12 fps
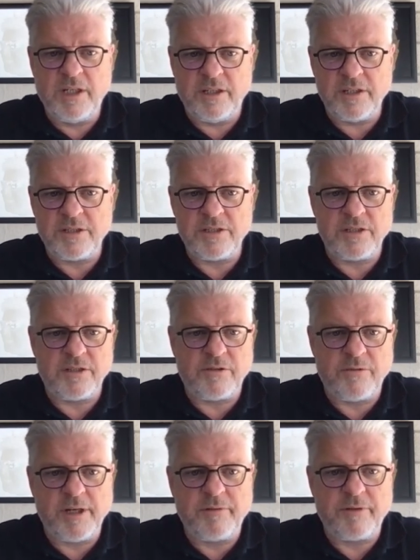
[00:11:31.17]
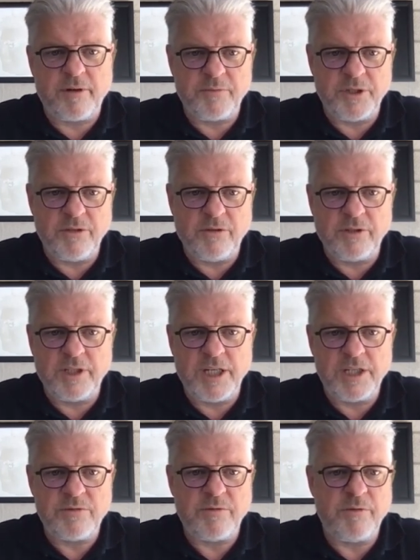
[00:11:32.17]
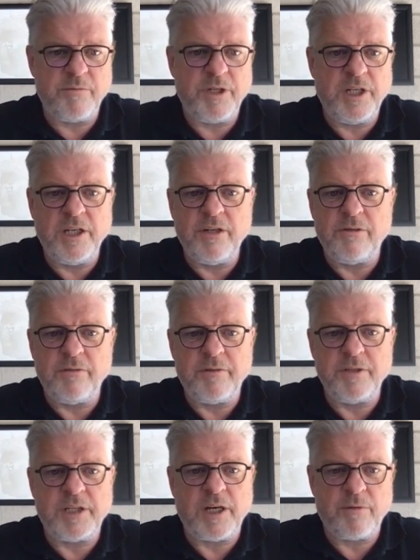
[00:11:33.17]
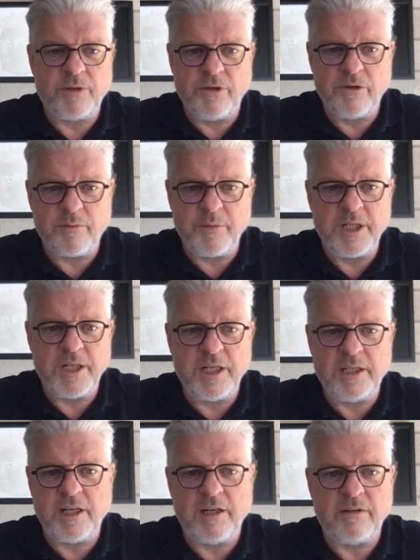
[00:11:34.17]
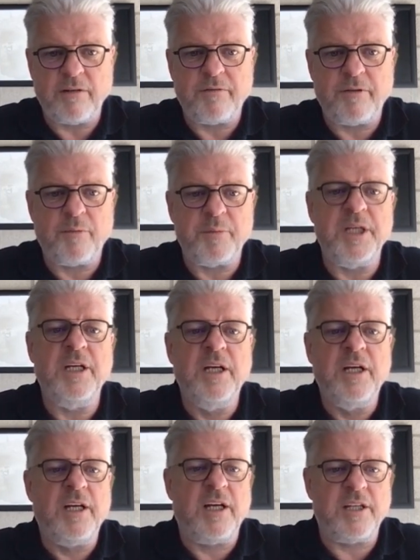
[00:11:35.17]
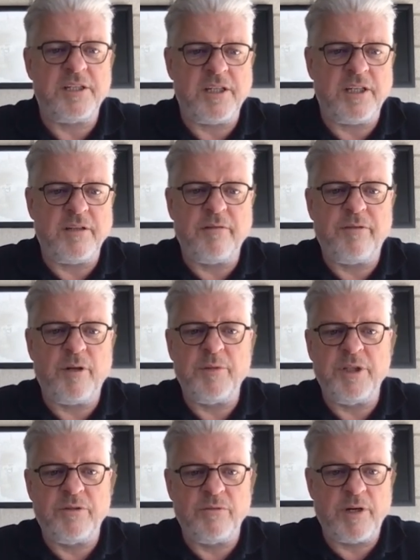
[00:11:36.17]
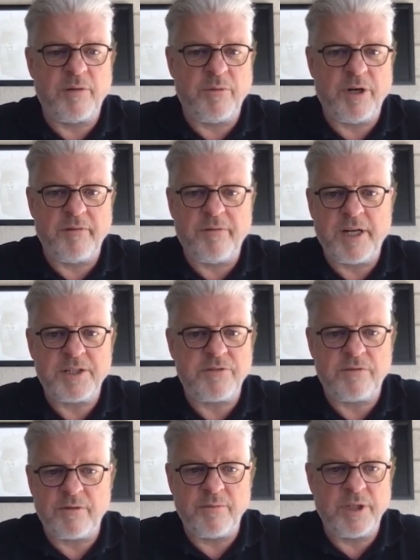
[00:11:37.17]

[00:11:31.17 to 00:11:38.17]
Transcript: This is a trick from the old days when we needed to fit our Gerber data on a floppy and send the floppy to our manufacturer,